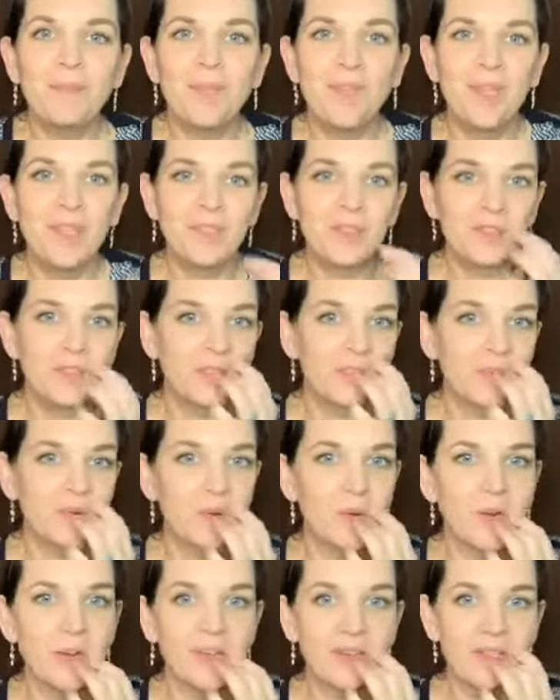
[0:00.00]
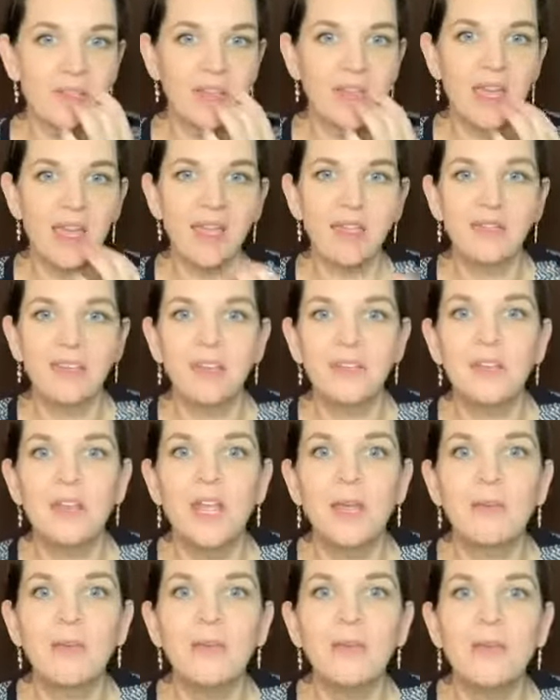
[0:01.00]
Insta stories and you
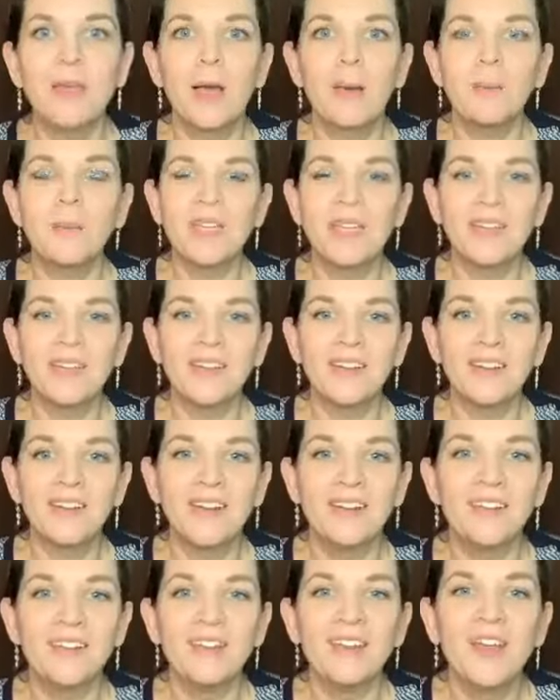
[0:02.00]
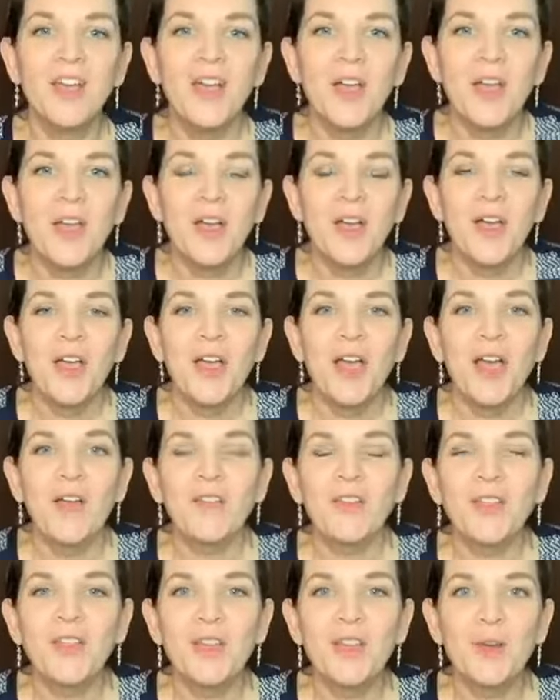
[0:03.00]
keeping me updated on
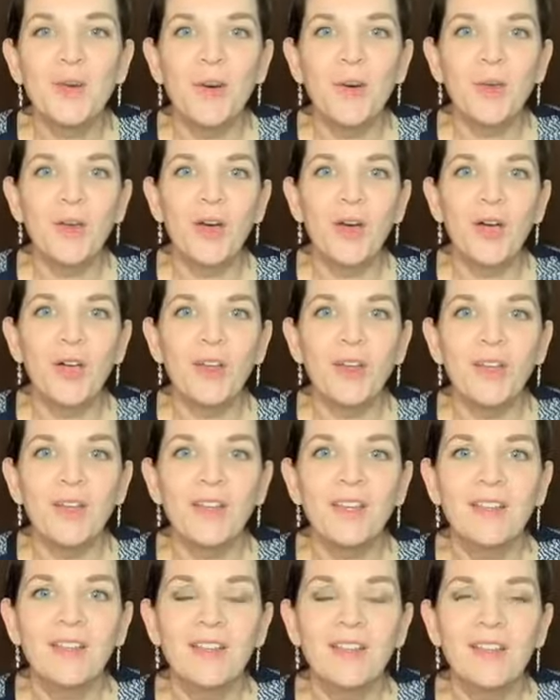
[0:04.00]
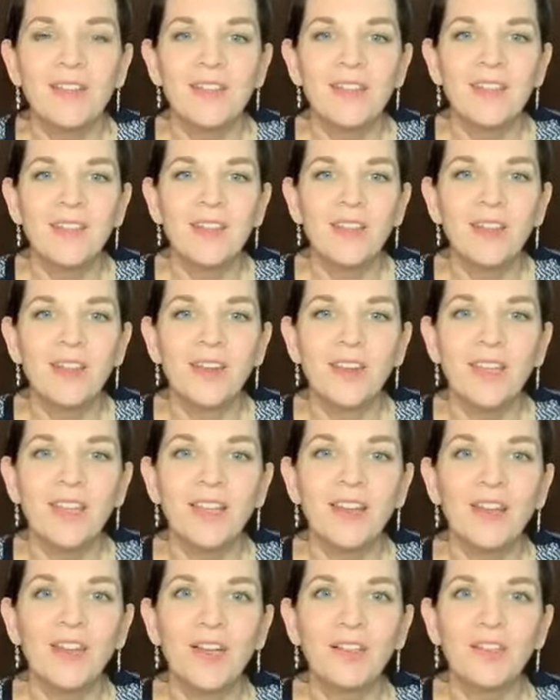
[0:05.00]
everything going on there
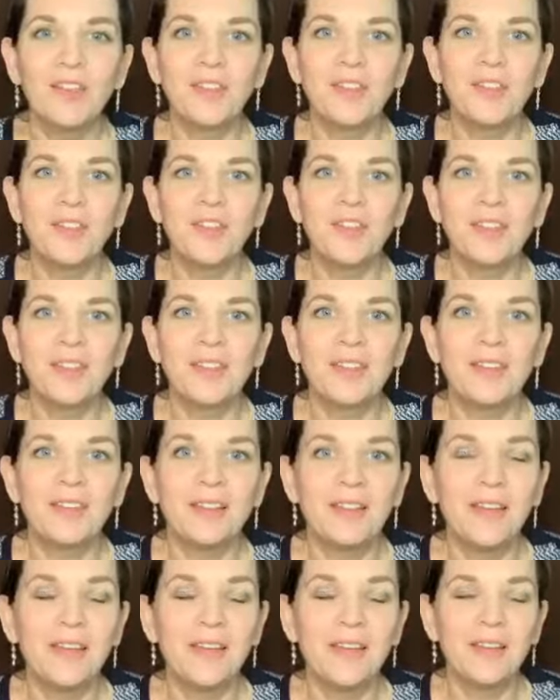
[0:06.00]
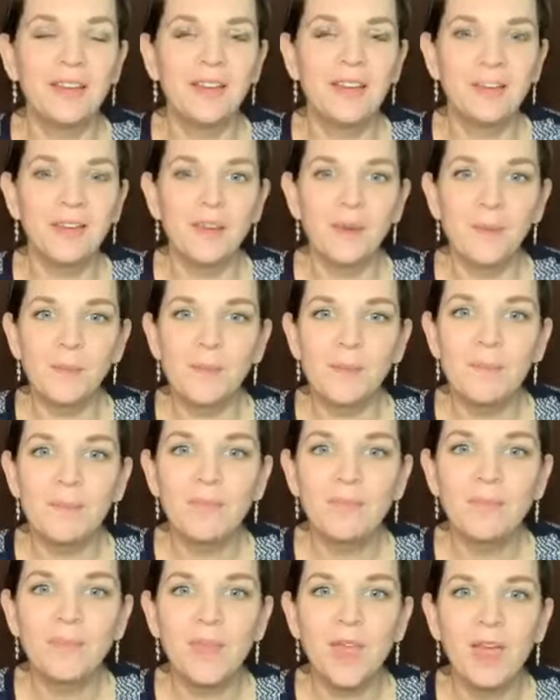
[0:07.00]
in Australia. And
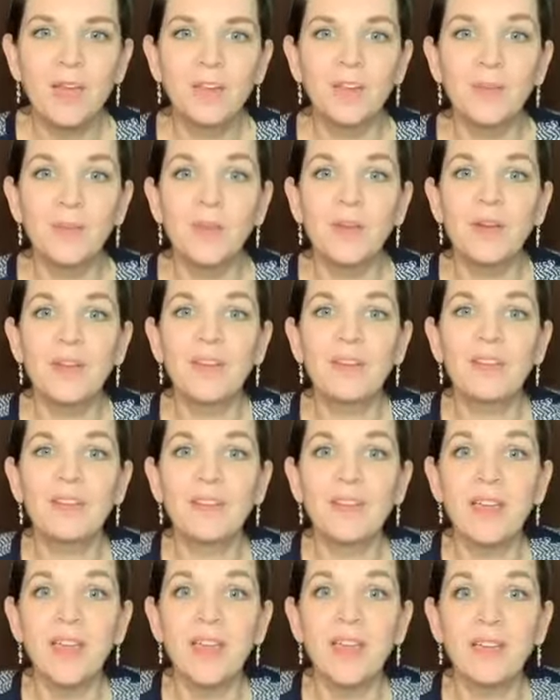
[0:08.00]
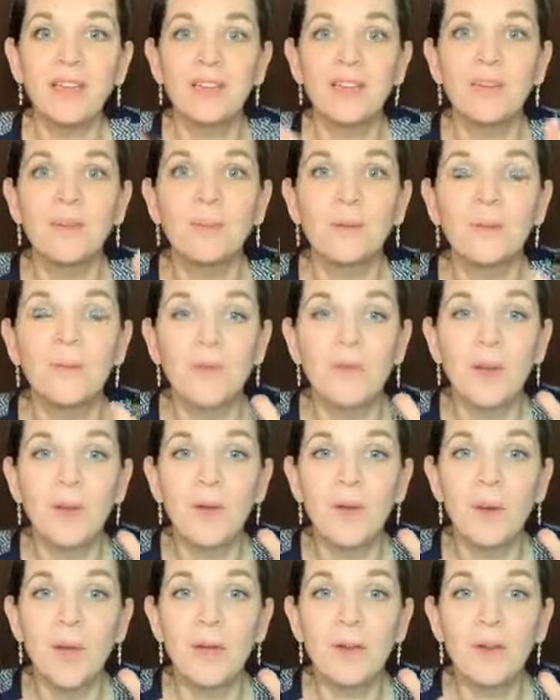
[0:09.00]
I just wanted to say that, you
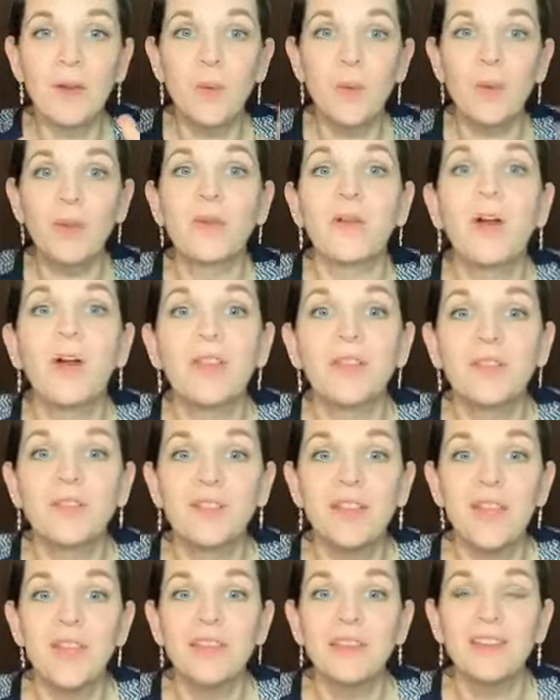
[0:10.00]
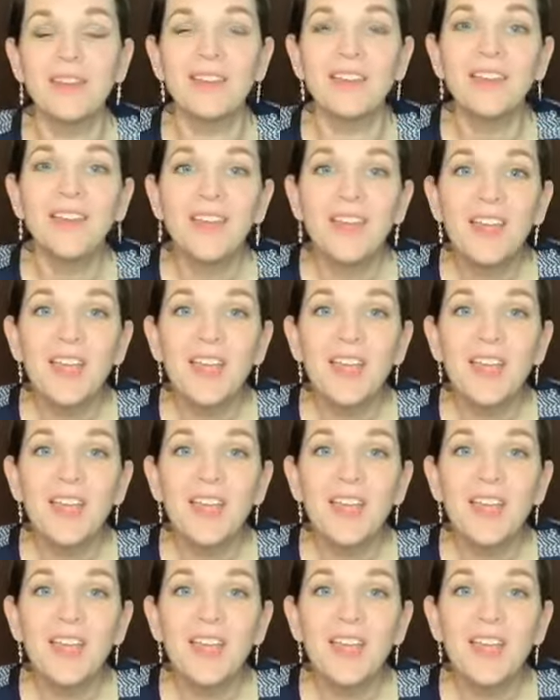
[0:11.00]
know, I know we are all standing